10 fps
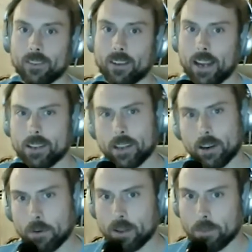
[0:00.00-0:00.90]
I guess they
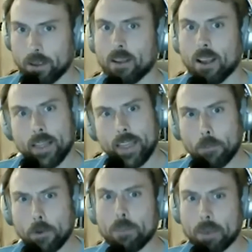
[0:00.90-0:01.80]
were pretty big. They were
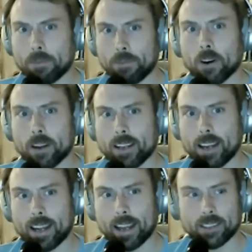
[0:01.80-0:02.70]
pretty big before he
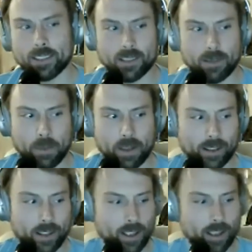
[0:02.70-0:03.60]
died, actually. So maybe
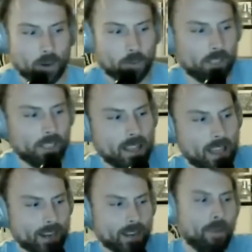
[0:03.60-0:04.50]
I'll rescind
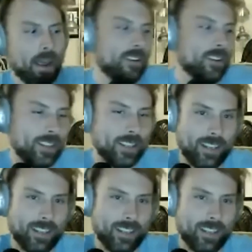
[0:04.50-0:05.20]
that comparison.